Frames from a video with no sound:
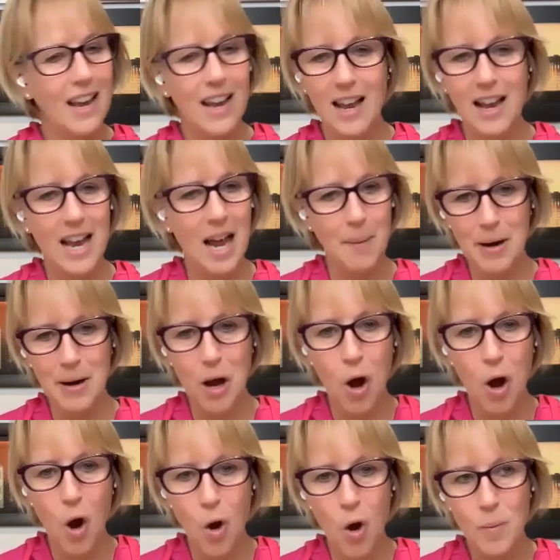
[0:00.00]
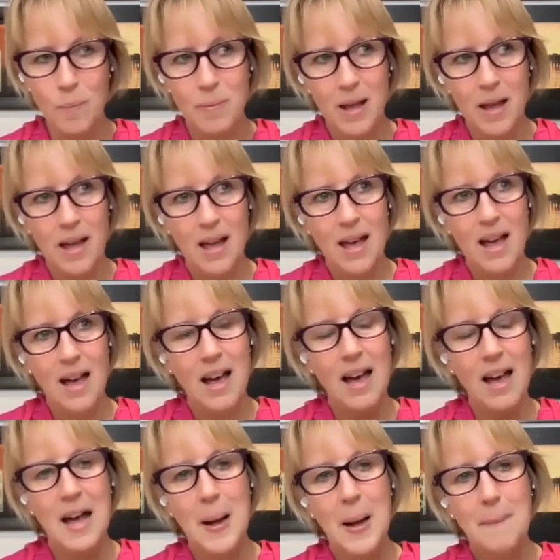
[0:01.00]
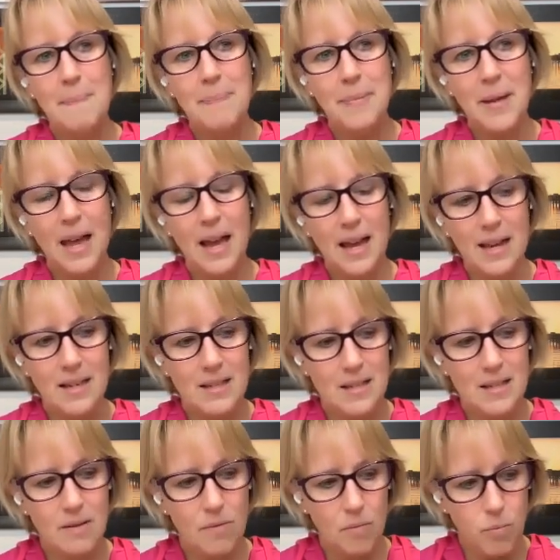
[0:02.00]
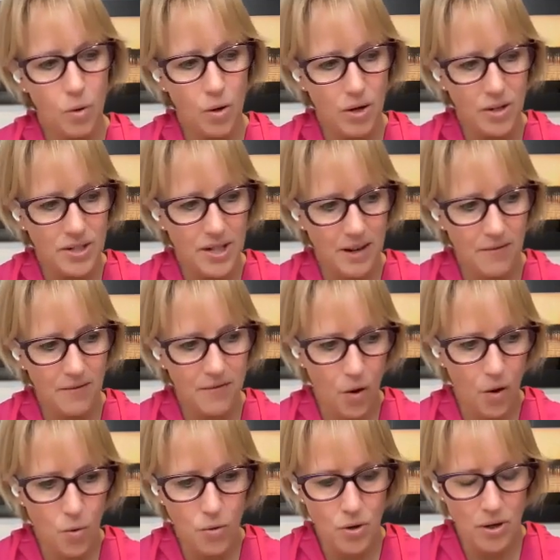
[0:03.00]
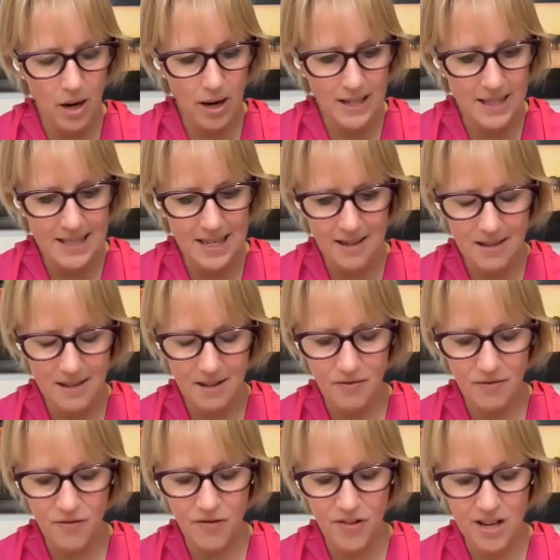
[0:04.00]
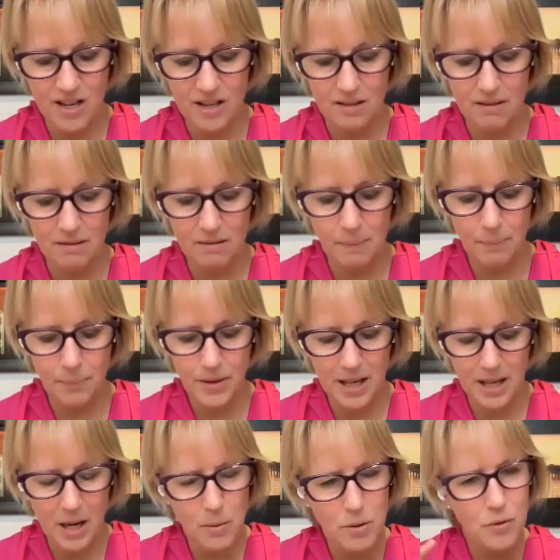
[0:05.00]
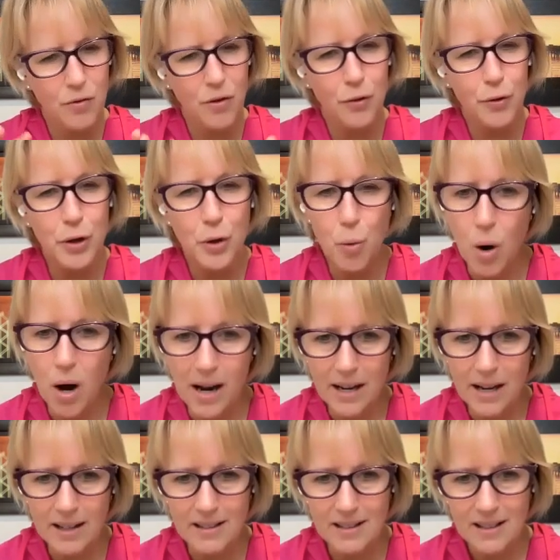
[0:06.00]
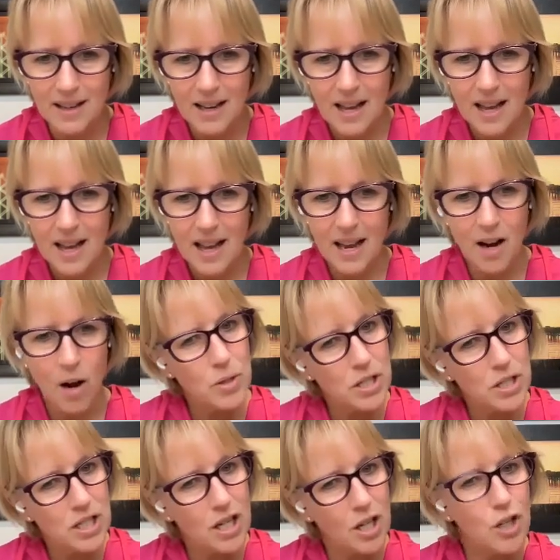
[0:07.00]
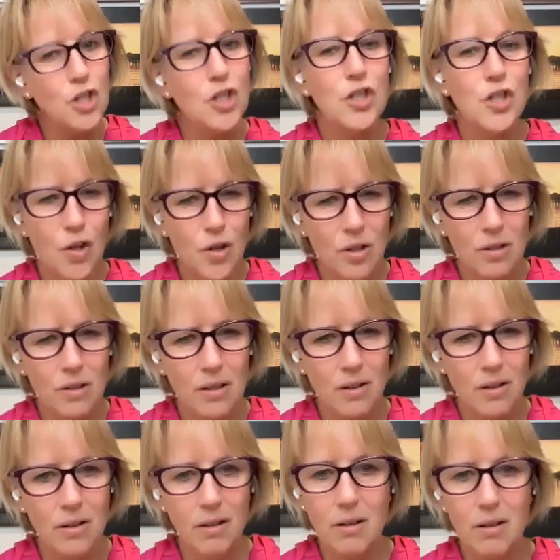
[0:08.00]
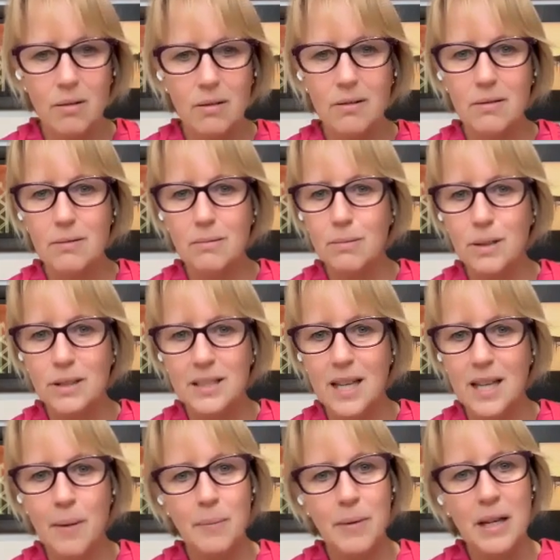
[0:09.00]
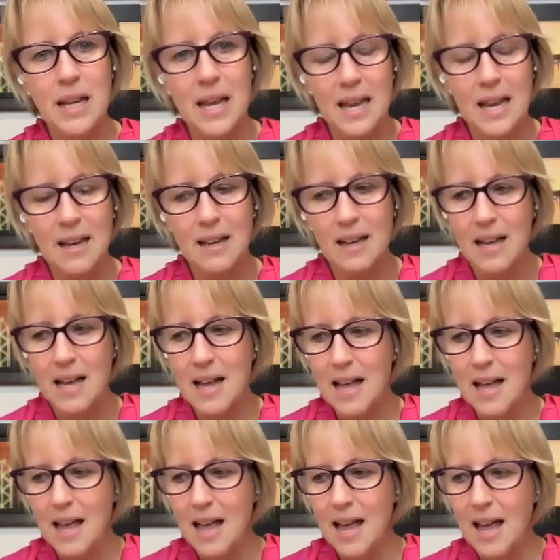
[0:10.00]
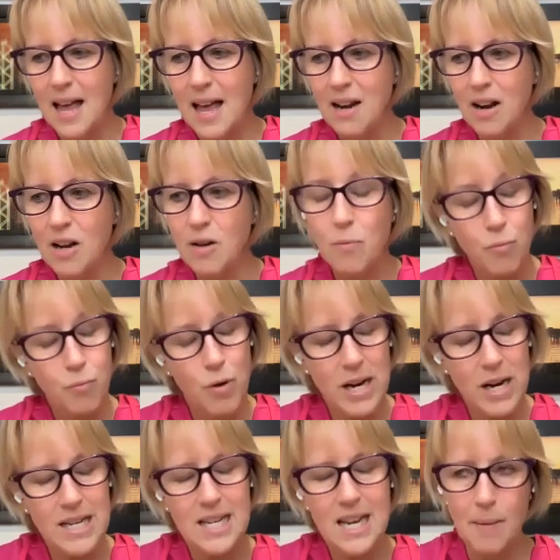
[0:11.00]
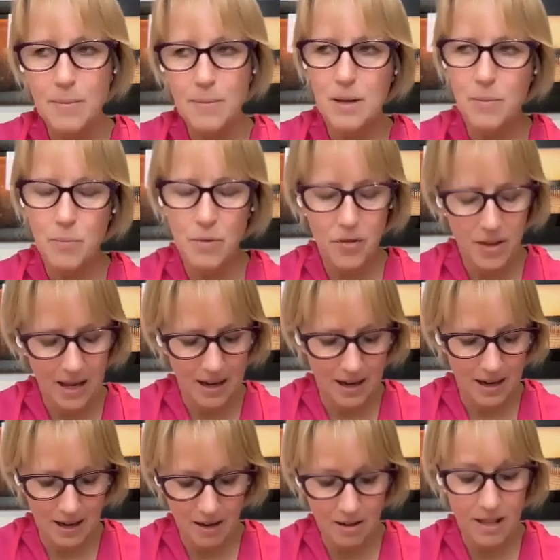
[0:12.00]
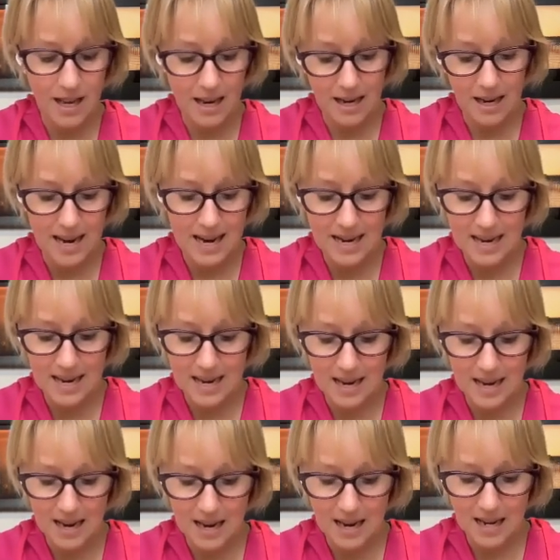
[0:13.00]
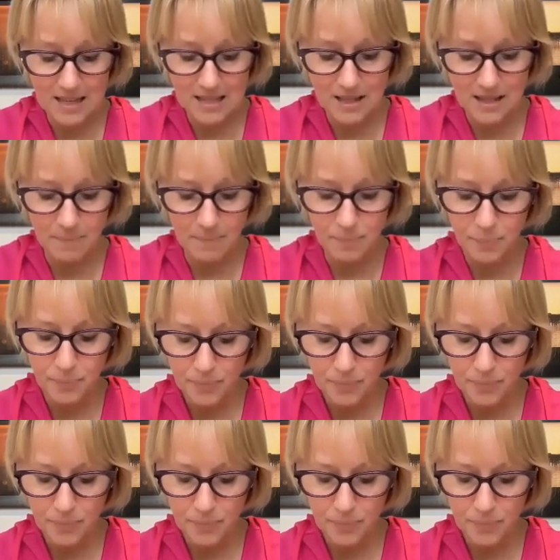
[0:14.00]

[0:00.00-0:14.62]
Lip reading: coming home. And what has unfolded, I started to feel that he was very quiet. And I was concerned. I thought, oh, what's happening here? And I re-tapped in with that lady, and